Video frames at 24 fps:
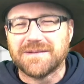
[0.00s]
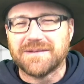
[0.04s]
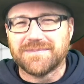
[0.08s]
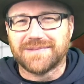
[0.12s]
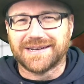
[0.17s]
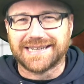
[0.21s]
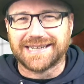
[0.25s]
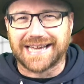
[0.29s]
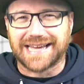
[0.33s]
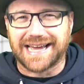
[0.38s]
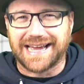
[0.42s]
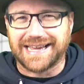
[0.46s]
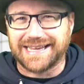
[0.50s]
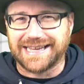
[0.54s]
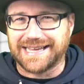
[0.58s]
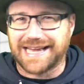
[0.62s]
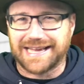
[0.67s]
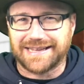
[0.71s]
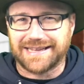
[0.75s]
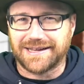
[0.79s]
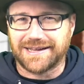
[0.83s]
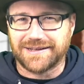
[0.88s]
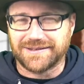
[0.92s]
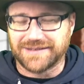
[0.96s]
But
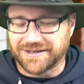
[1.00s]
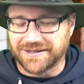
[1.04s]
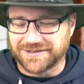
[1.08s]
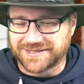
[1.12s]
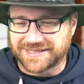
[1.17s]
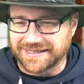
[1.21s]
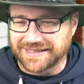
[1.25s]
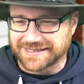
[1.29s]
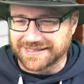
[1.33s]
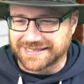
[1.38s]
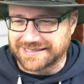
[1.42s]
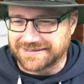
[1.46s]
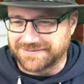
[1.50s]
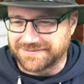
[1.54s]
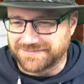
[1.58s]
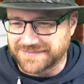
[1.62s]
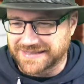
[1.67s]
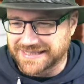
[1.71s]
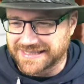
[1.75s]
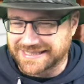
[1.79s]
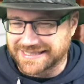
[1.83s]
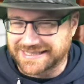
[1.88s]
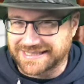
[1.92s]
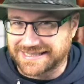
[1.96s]
no Stilton,
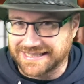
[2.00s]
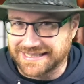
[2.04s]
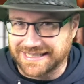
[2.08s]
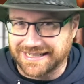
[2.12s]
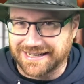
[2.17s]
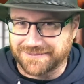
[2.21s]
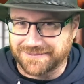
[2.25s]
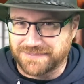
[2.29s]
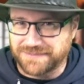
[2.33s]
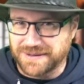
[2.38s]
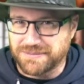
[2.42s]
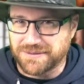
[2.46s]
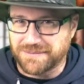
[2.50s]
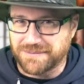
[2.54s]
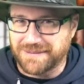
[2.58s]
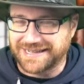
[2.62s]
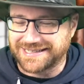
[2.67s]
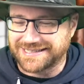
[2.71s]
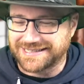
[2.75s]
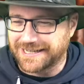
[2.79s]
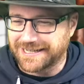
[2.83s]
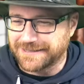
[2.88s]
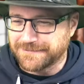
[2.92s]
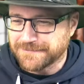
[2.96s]
because, people
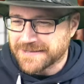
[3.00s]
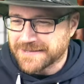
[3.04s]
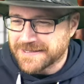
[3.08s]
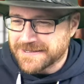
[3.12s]
might die.